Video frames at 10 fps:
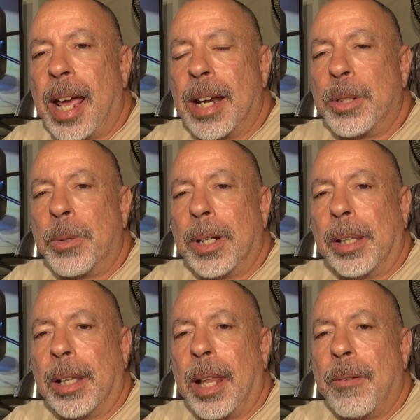
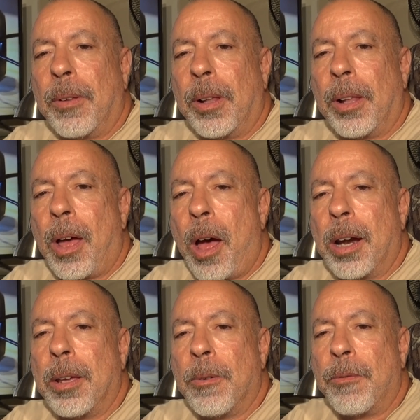entry-level
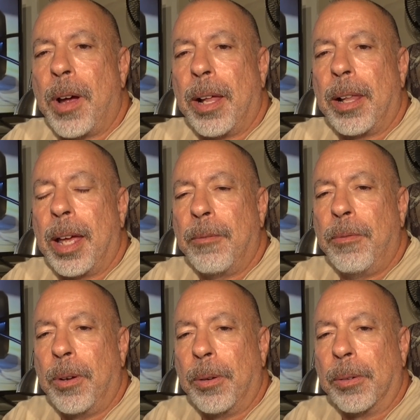audiophile
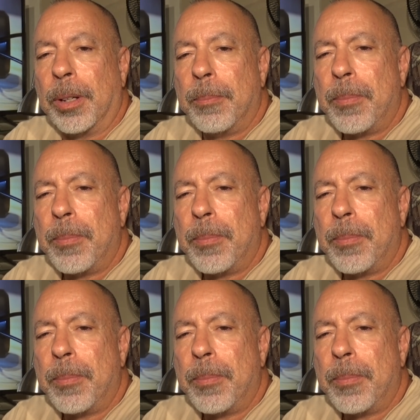headphone.